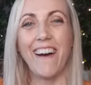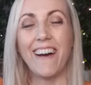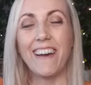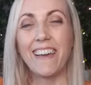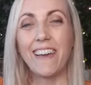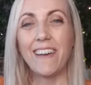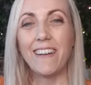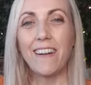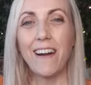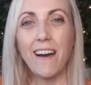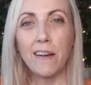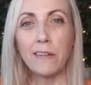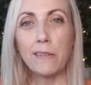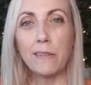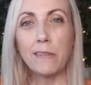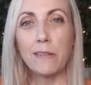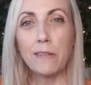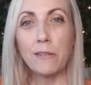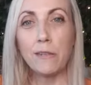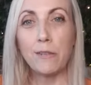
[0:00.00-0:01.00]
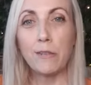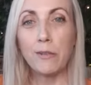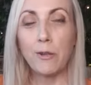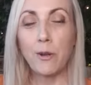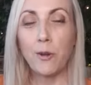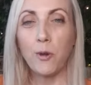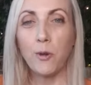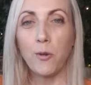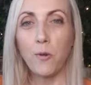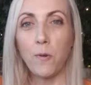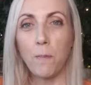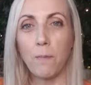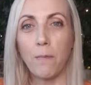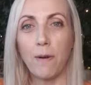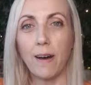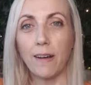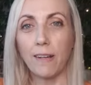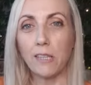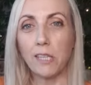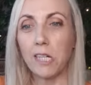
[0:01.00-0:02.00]
I get asked this so
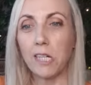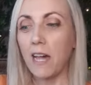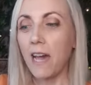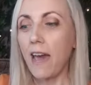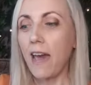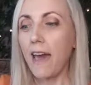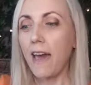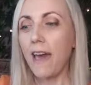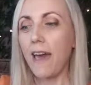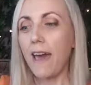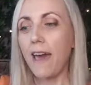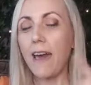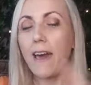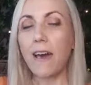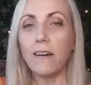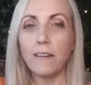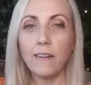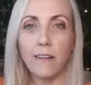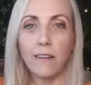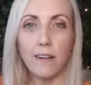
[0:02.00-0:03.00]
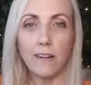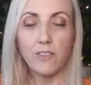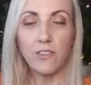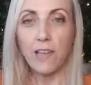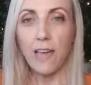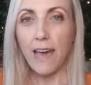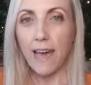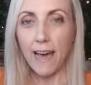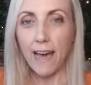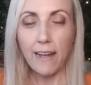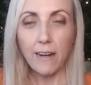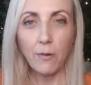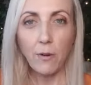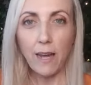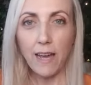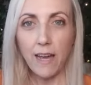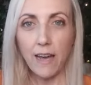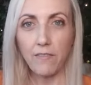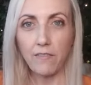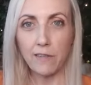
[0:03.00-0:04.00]
much. How do
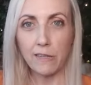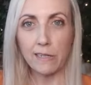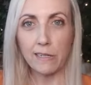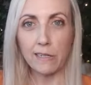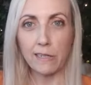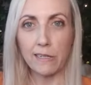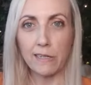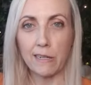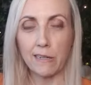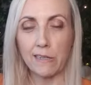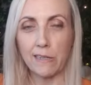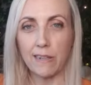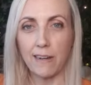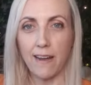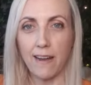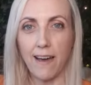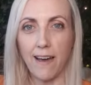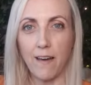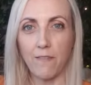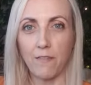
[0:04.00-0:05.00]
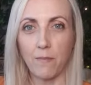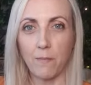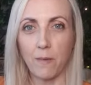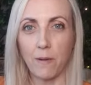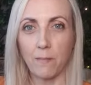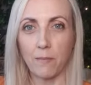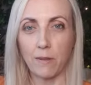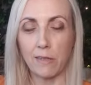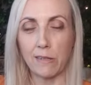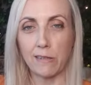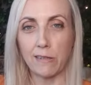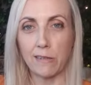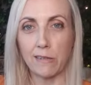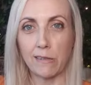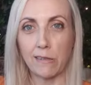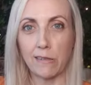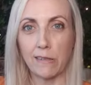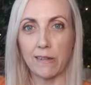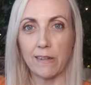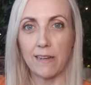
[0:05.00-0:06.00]
I have the success that I have in my
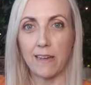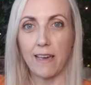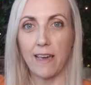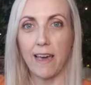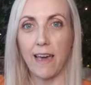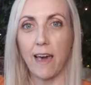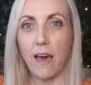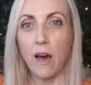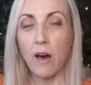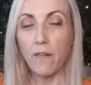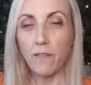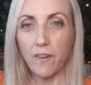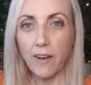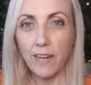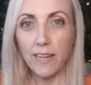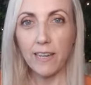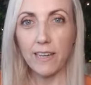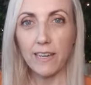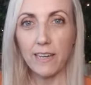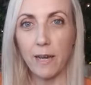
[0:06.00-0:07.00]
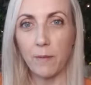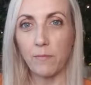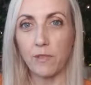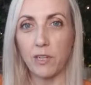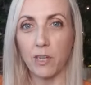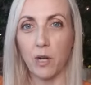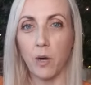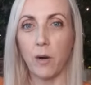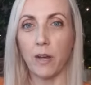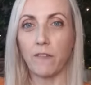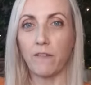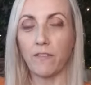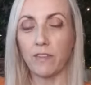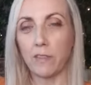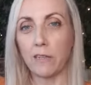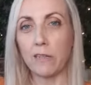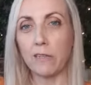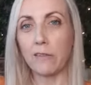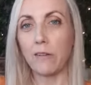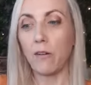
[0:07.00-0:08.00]
business? How have I kept it going for
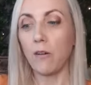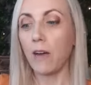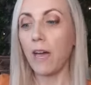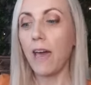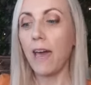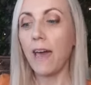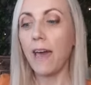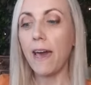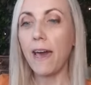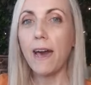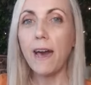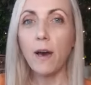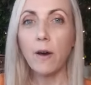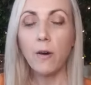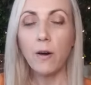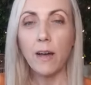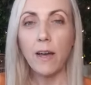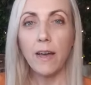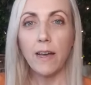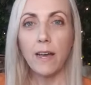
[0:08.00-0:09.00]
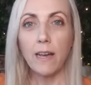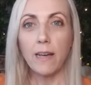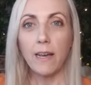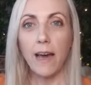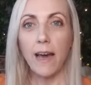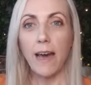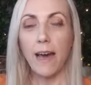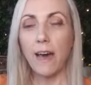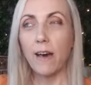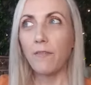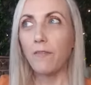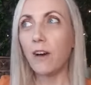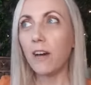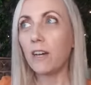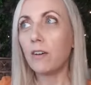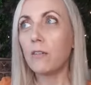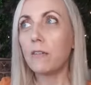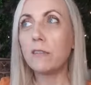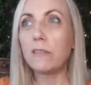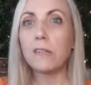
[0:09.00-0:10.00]
this long? How have
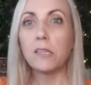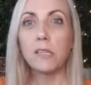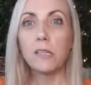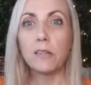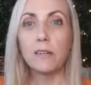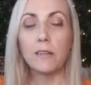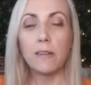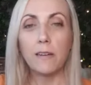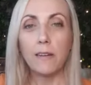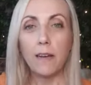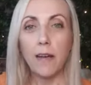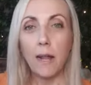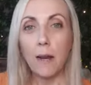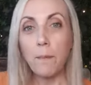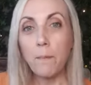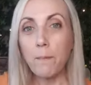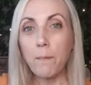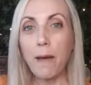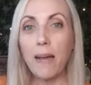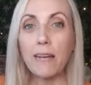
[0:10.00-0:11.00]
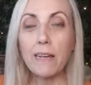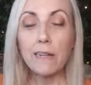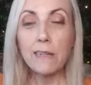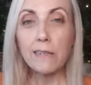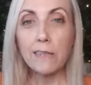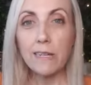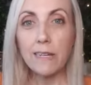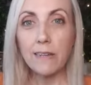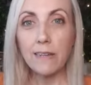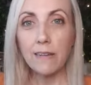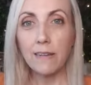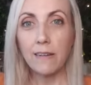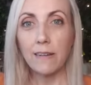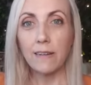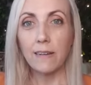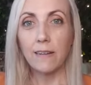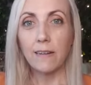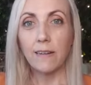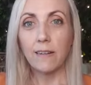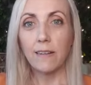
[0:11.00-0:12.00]
I got such an amazing,
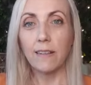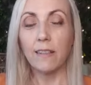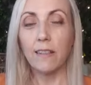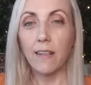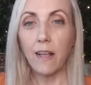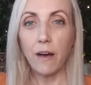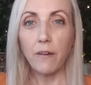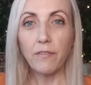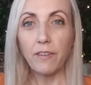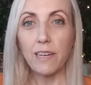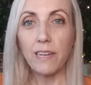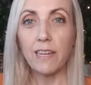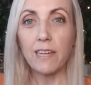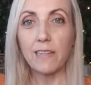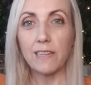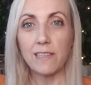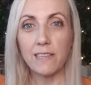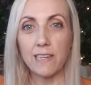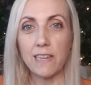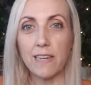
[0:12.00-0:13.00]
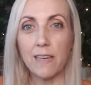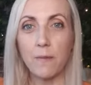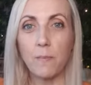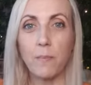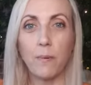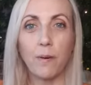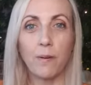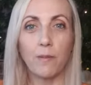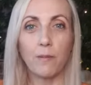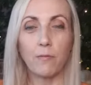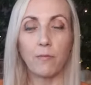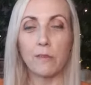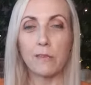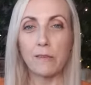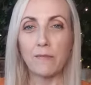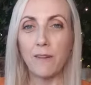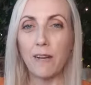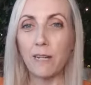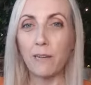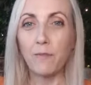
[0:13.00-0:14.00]
loving, deep,
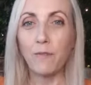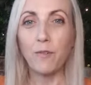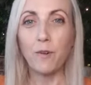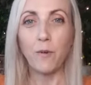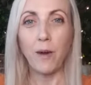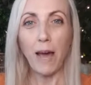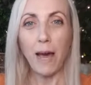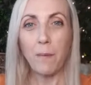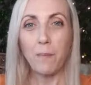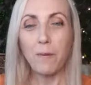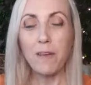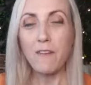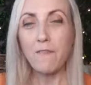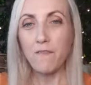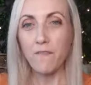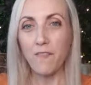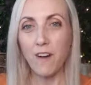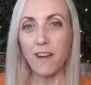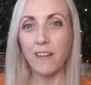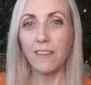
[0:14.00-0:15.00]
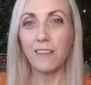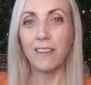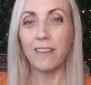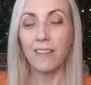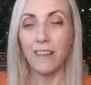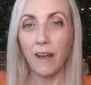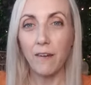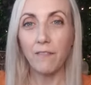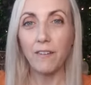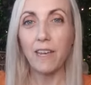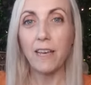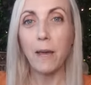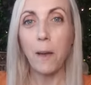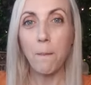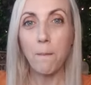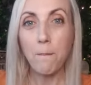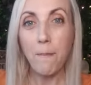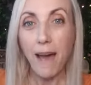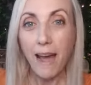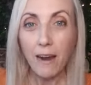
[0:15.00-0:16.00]
respectful, happy, fun, loving
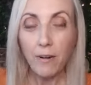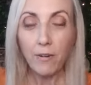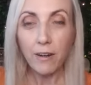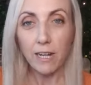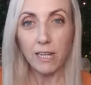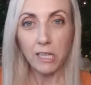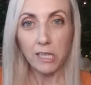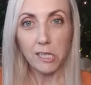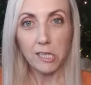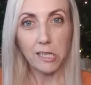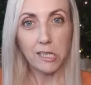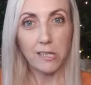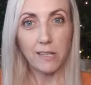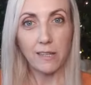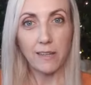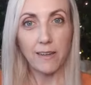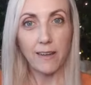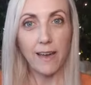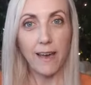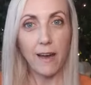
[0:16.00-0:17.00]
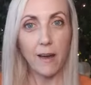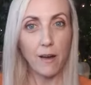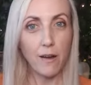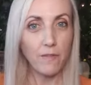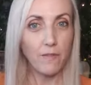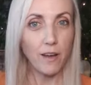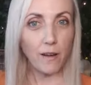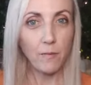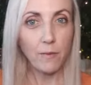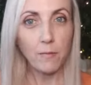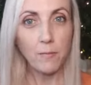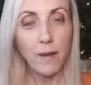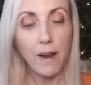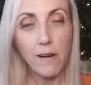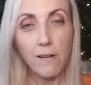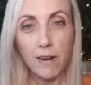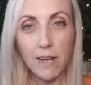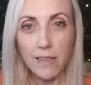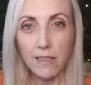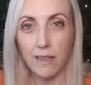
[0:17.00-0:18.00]
marriage? How have I been
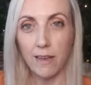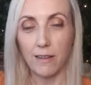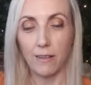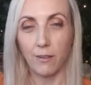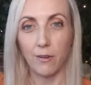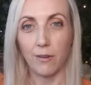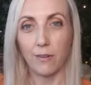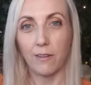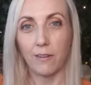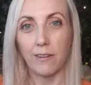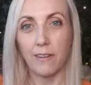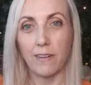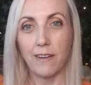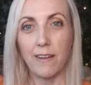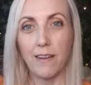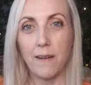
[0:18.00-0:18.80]
married that long?